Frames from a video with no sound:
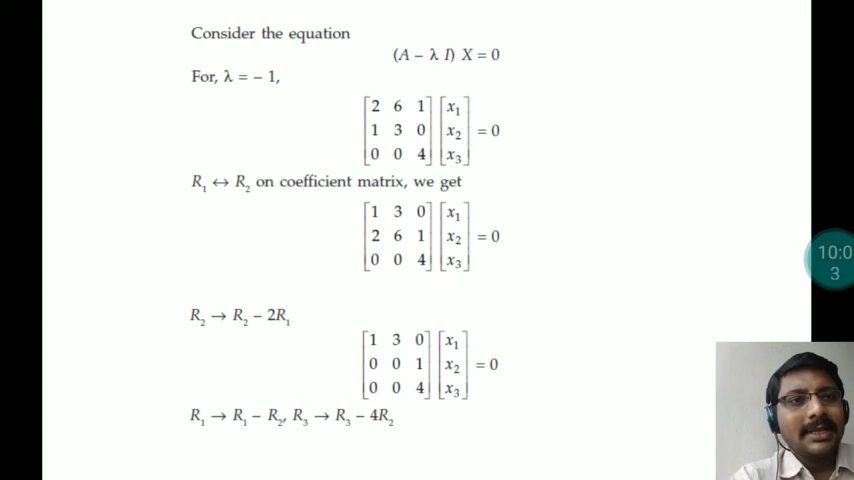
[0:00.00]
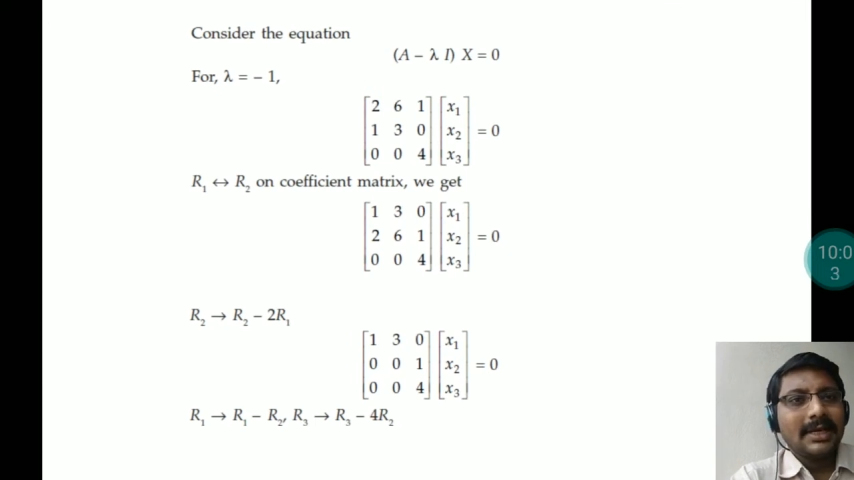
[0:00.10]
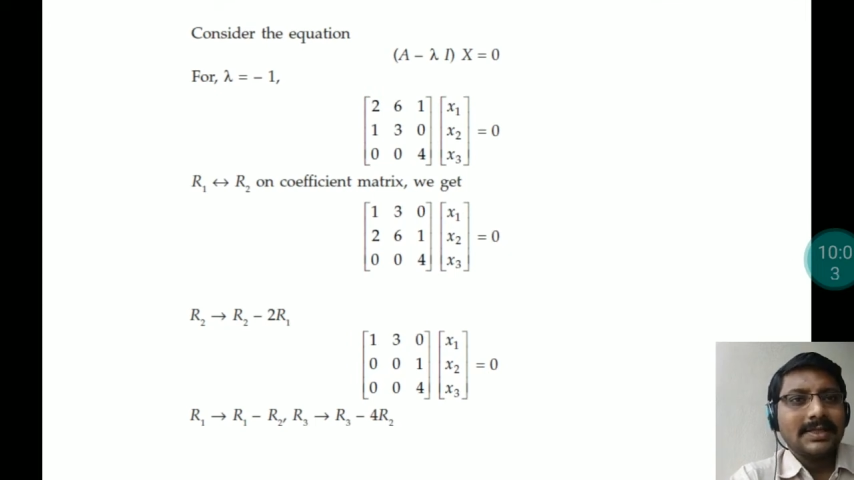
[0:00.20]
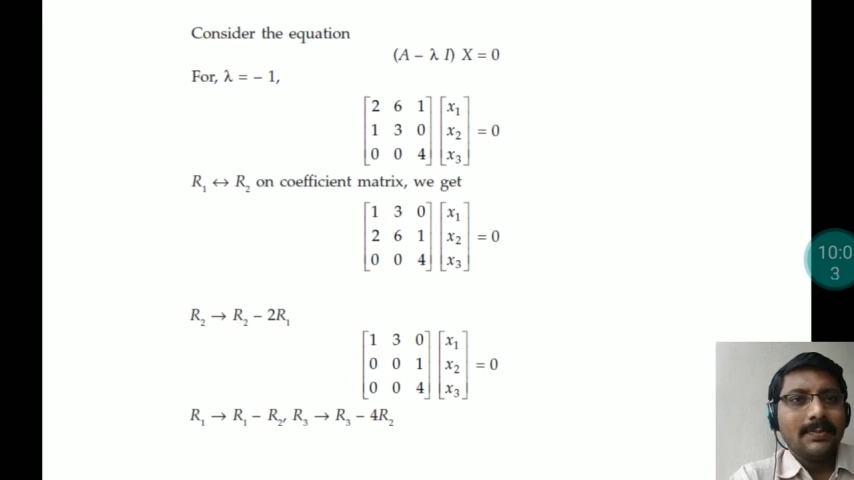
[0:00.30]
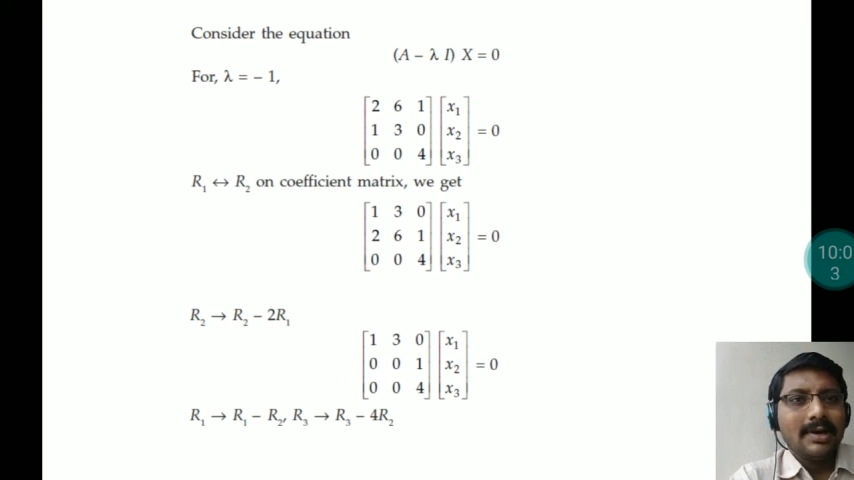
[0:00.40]
there
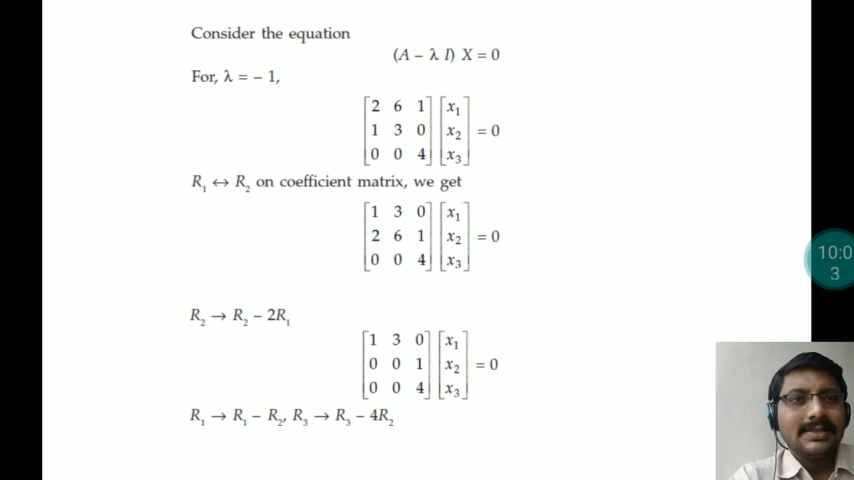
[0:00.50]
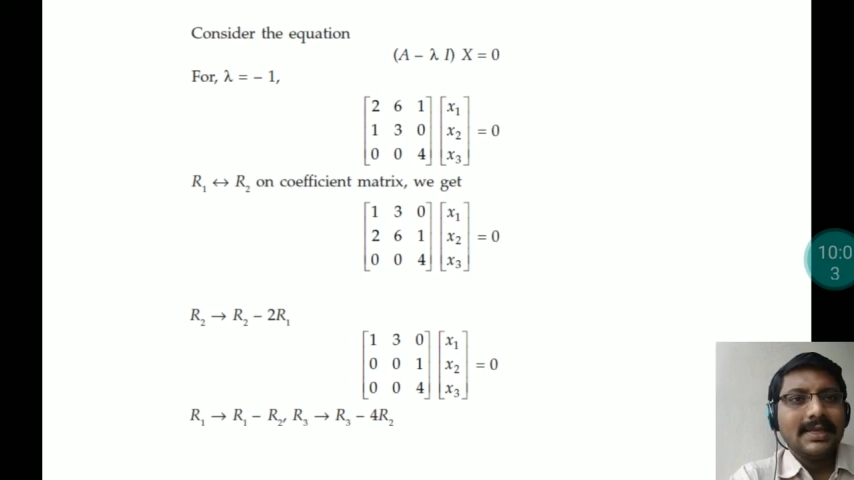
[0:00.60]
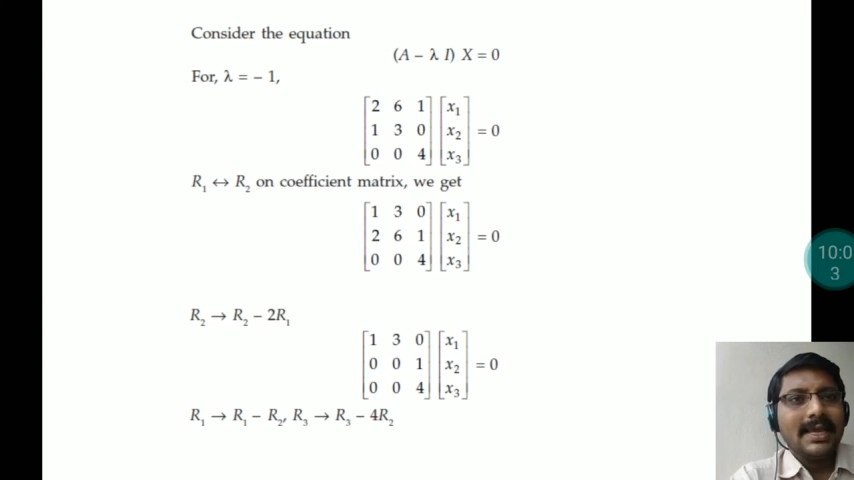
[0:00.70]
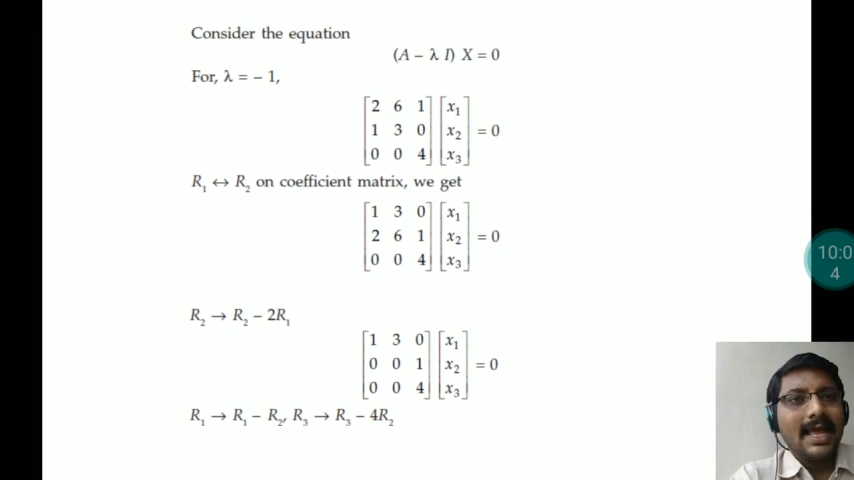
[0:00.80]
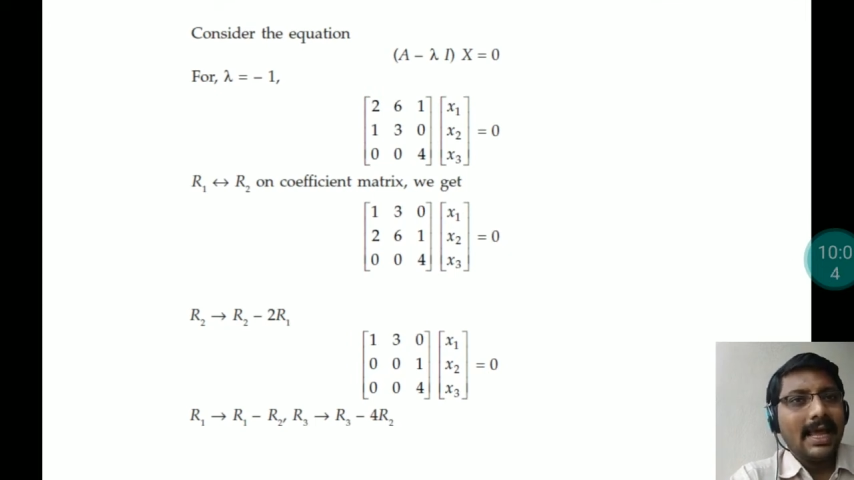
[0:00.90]
corresponds
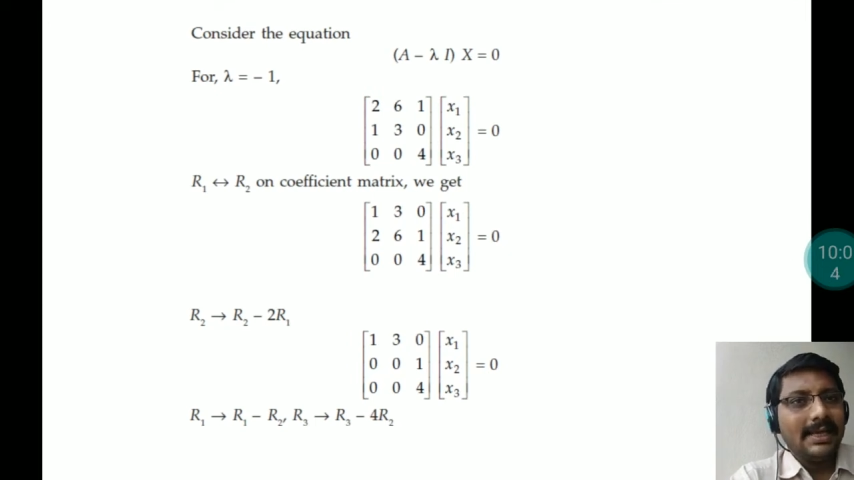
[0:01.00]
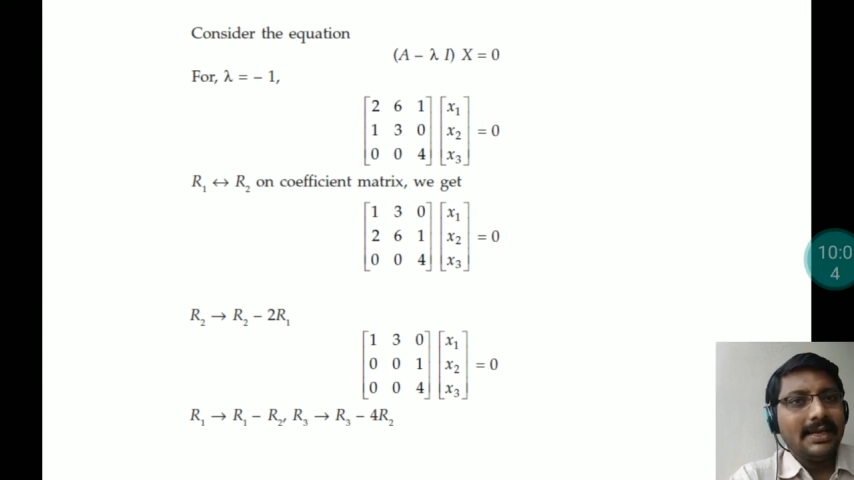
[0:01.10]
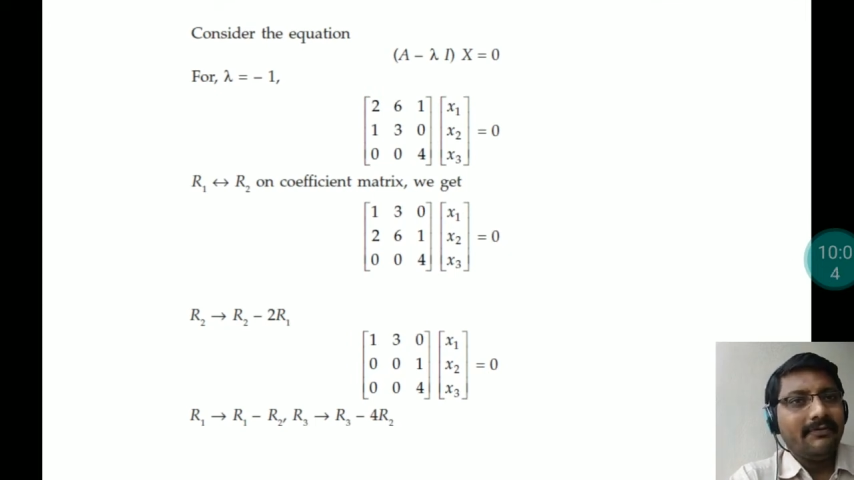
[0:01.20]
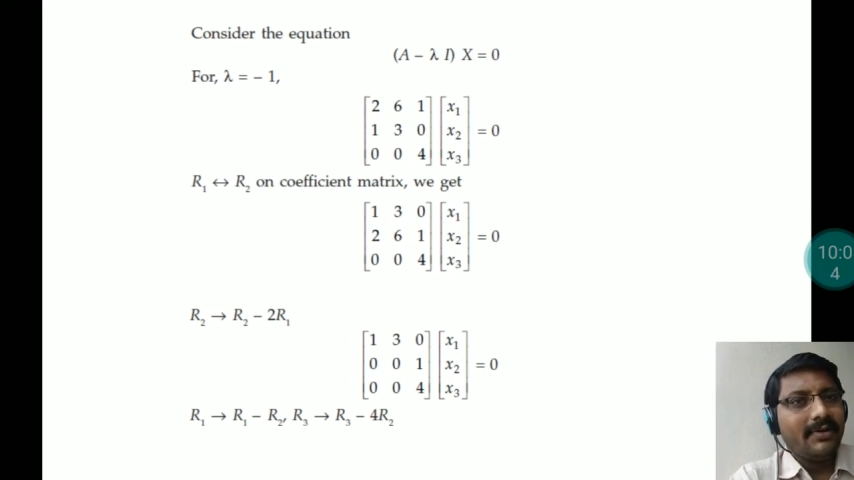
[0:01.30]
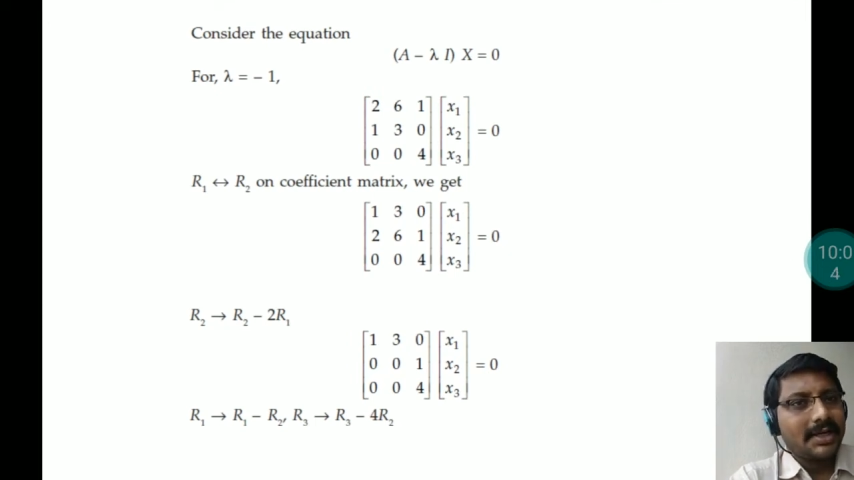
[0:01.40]
a
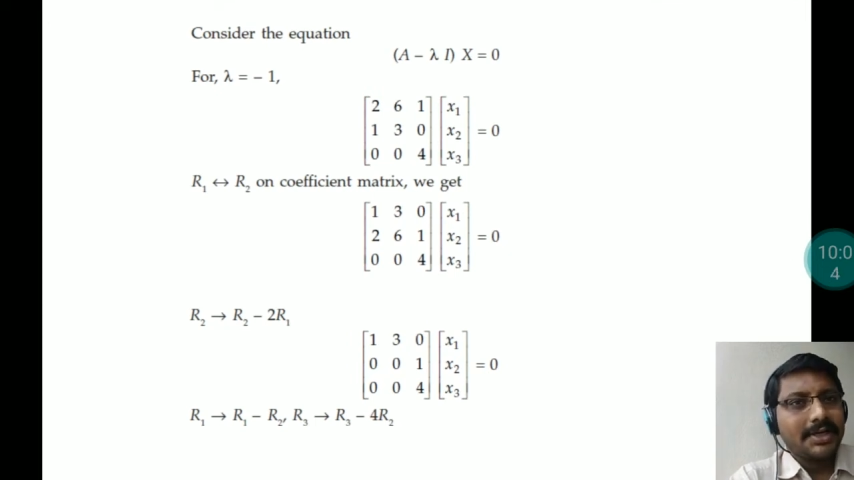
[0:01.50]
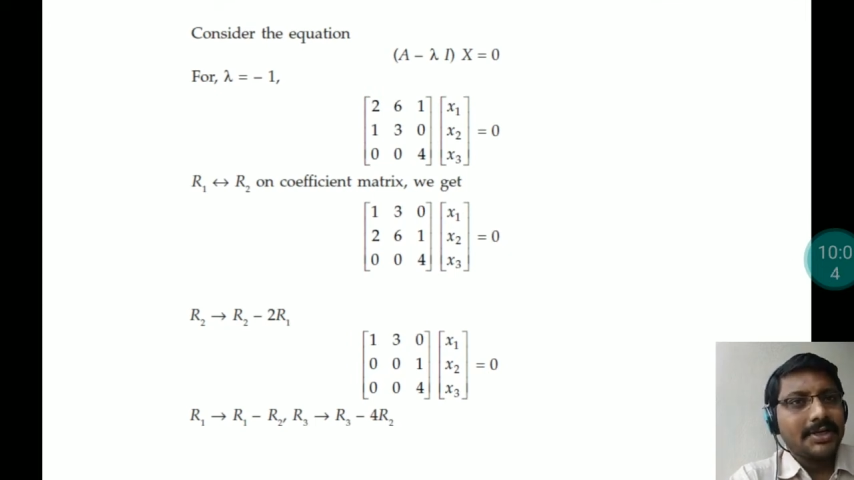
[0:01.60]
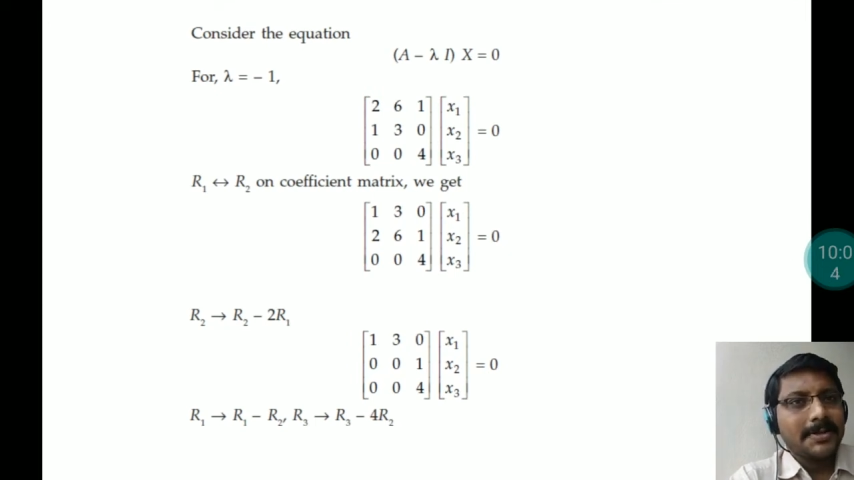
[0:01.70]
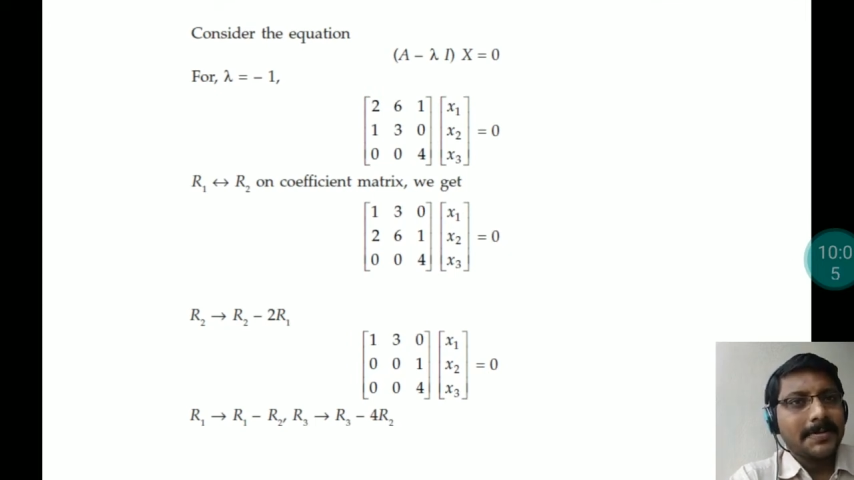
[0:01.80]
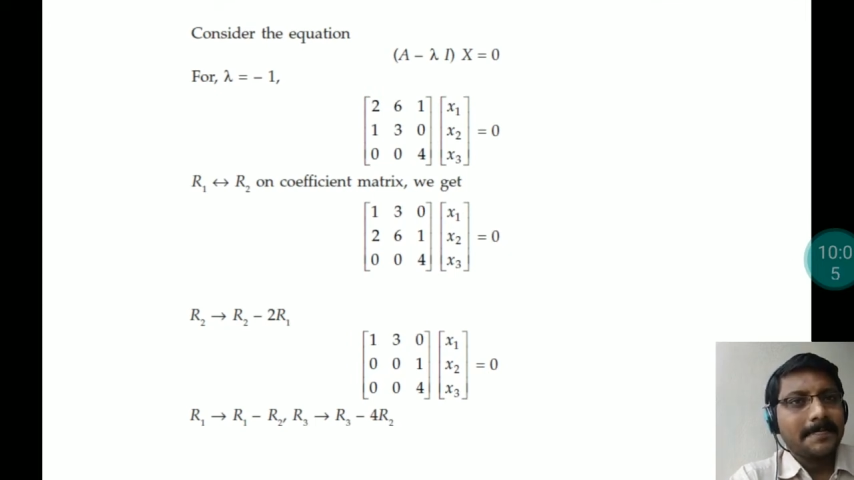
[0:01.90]

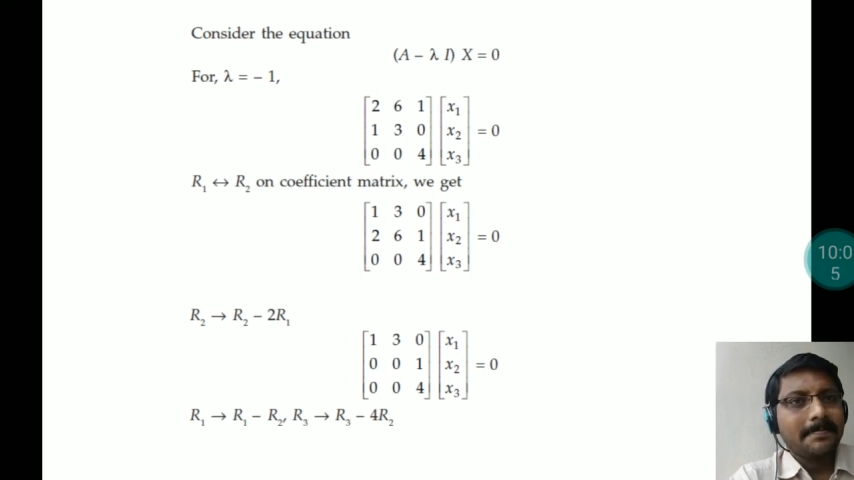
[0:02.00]
eigenvector.